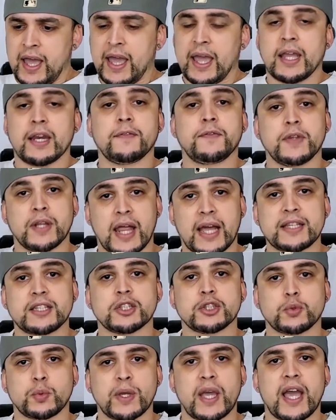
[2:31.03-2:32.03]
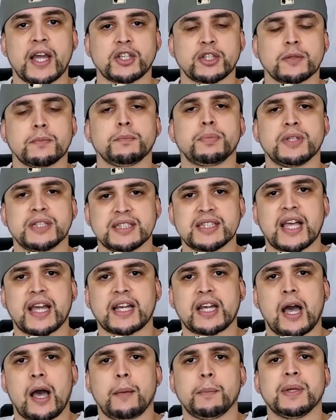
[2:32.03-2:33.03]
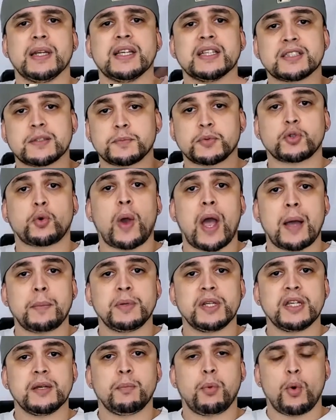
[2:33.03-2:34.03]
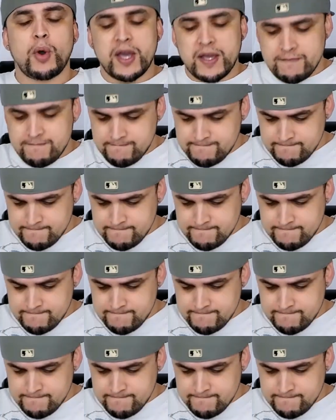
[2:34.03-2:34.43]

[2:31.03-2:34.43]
And if you like this reaction, please like, comment, and subscribe to your boy.